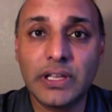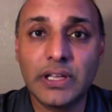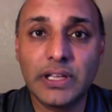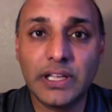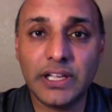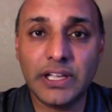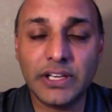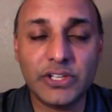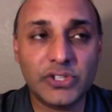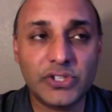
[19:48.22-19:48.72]

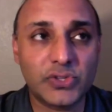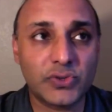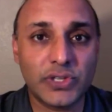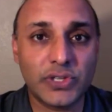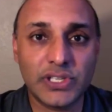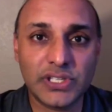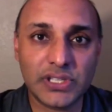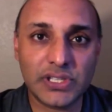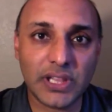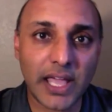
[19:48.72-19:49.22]

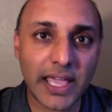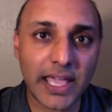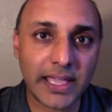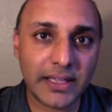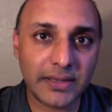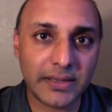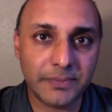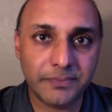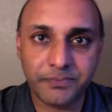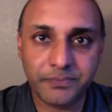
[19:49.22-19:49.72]
industries
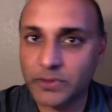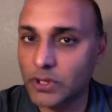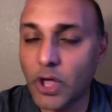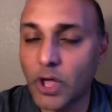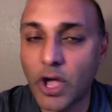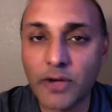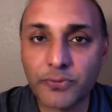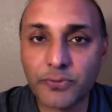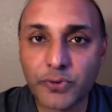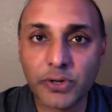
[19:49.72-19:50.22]
like
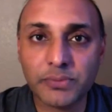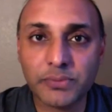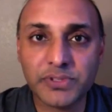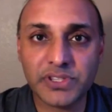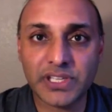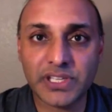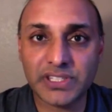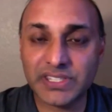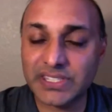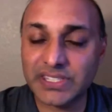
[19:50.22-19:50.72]
law firms
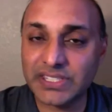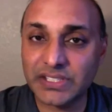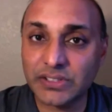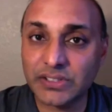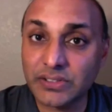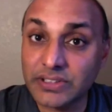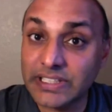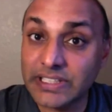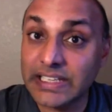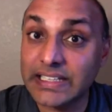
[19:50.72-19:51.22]
that
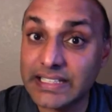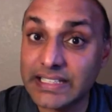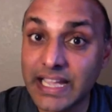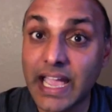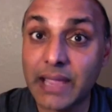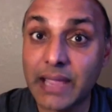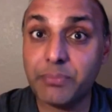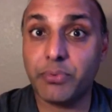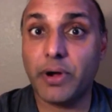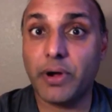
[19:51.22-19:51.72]
still need
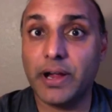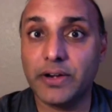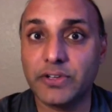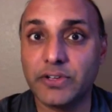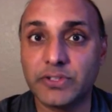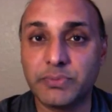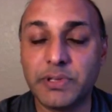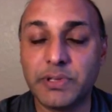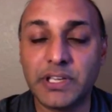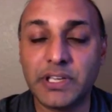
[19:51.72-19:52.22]

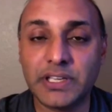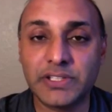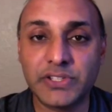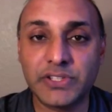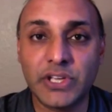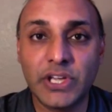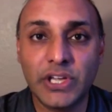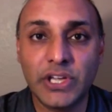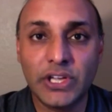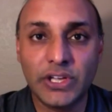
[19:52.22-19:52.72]
typewriters because
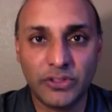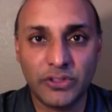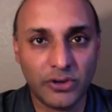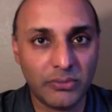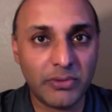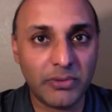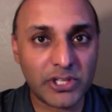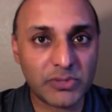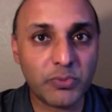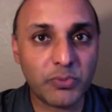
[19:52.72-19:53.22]
they're a
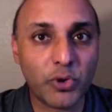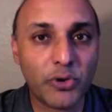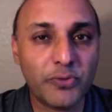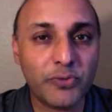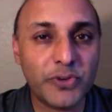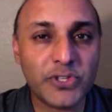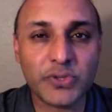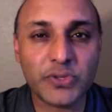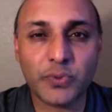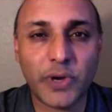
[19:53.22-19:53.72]
much more
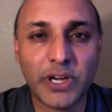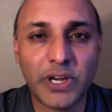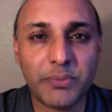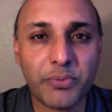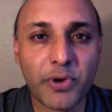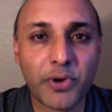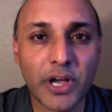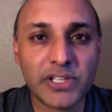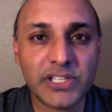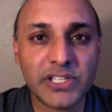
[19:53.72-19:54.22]
efficient way to
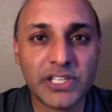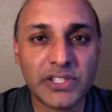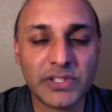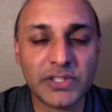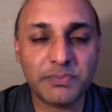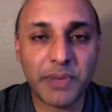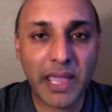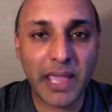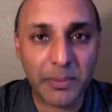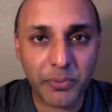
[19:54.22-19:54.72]
process
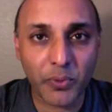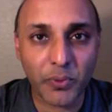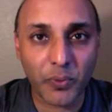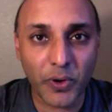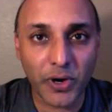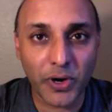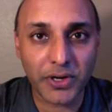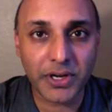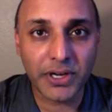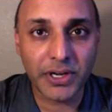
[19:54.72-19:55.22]

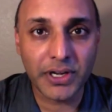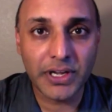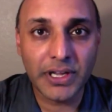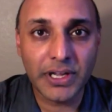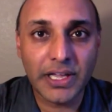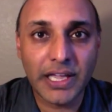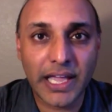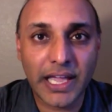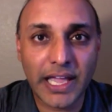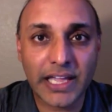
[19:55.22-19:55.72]
paperwork.
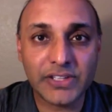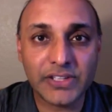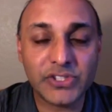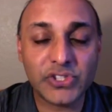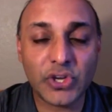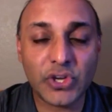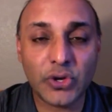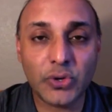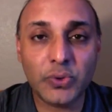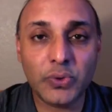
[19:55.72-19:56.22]
And
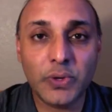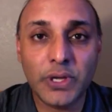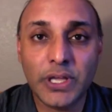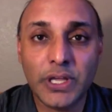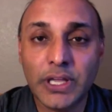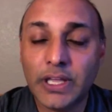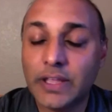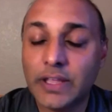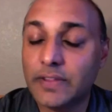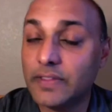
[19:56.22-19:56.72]
so
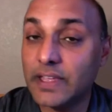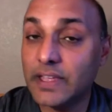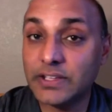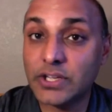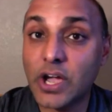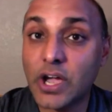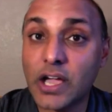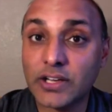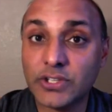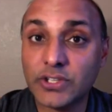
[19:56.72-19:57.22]
they
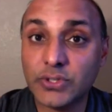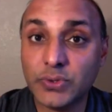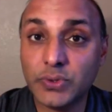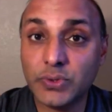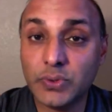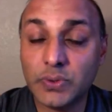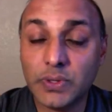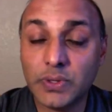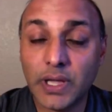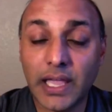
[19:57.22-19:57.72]
talked
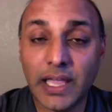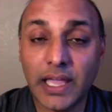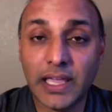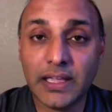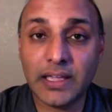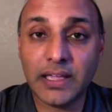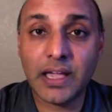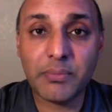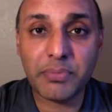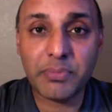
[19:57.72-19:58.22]
to a
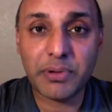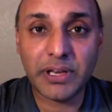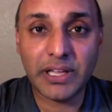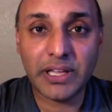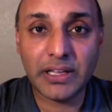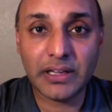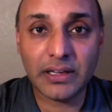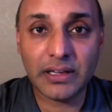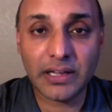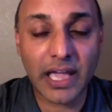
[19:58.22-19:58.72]

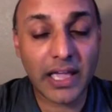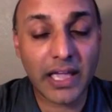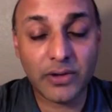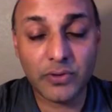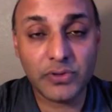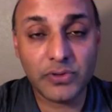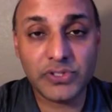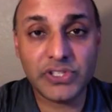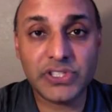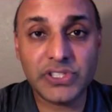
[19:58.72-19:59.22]
guy who
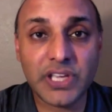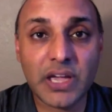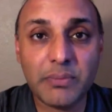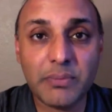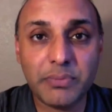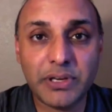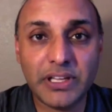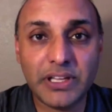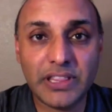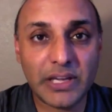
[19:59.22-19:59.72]
owns this
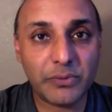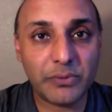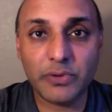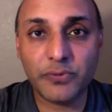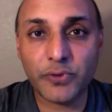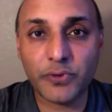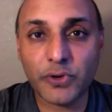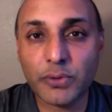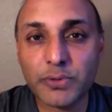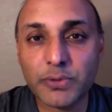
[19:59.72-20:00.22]
company that
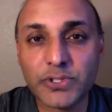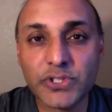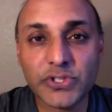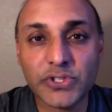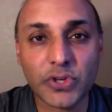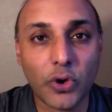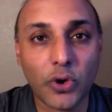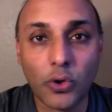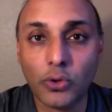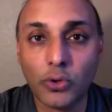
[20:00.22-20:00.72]

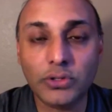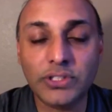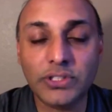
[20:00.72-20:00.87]
refurbishes old